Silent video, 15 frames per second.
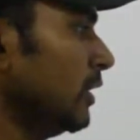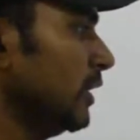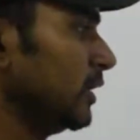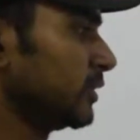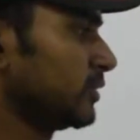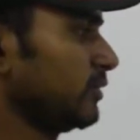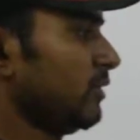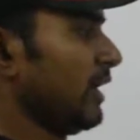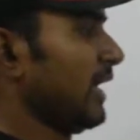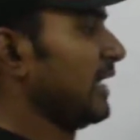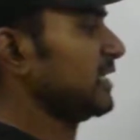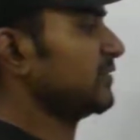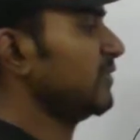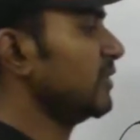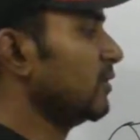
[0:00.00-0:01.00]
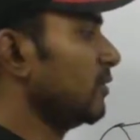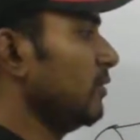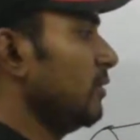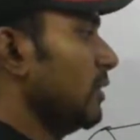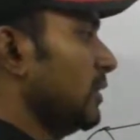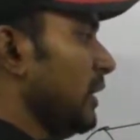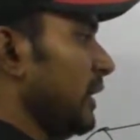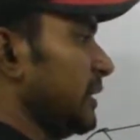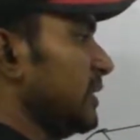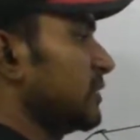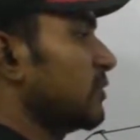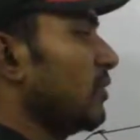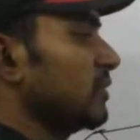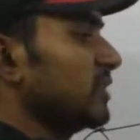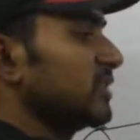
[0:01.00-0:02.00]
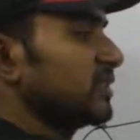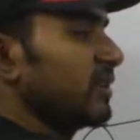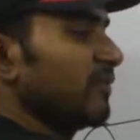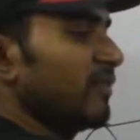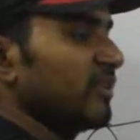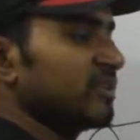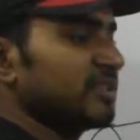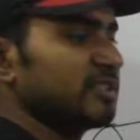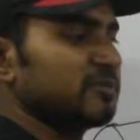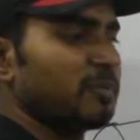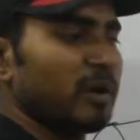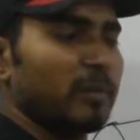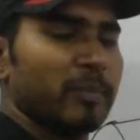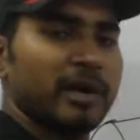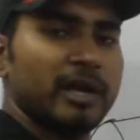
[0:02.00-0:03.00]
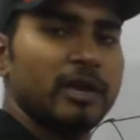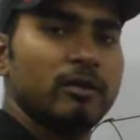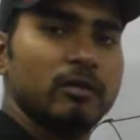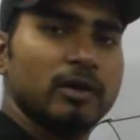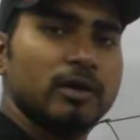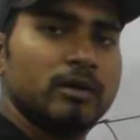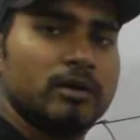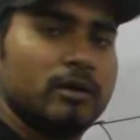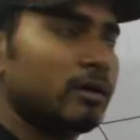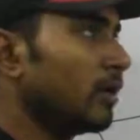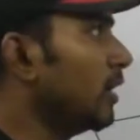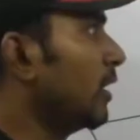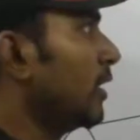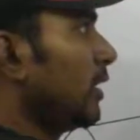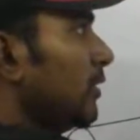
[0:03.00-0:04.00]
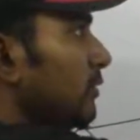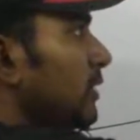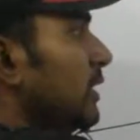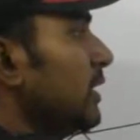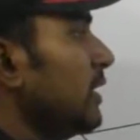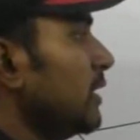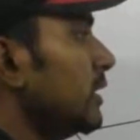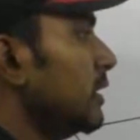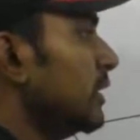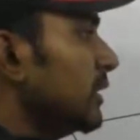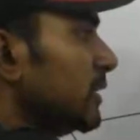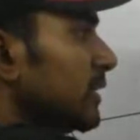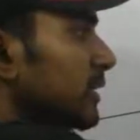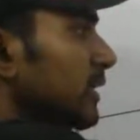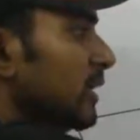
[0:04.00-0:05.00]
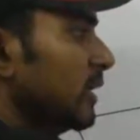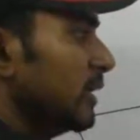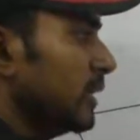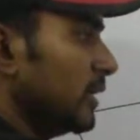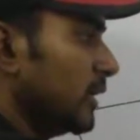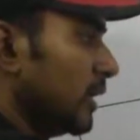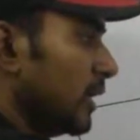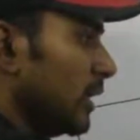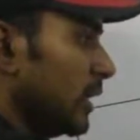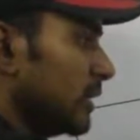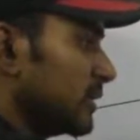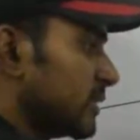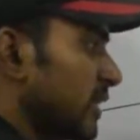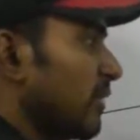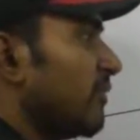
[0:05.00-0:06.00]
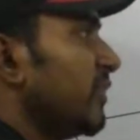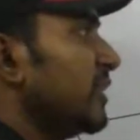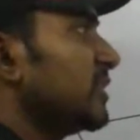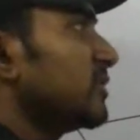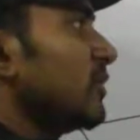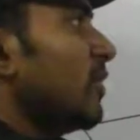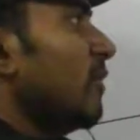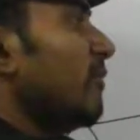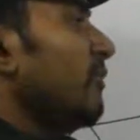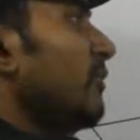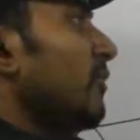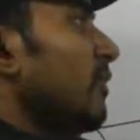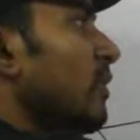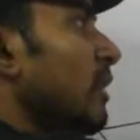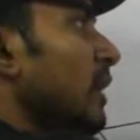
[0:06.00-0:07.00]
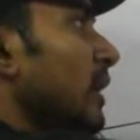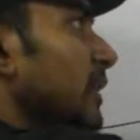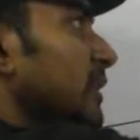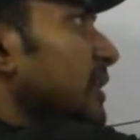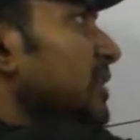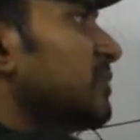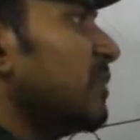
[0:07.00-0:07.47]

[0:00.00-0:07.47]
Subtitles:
So, as we know that this Gaussian surface is perpendicular to the surface of this